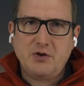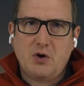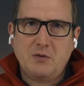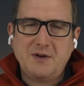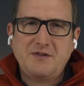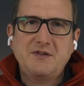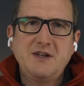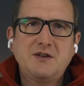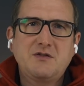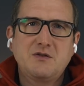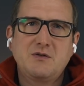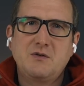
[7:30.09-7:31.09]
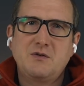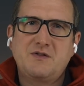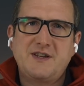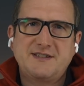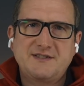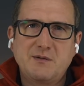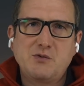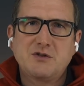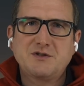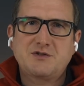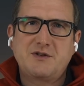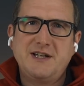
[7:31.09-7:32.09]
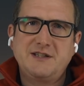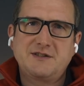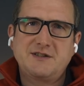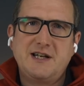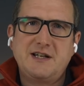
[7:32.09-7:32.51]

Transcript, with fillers: You always need to set some constraints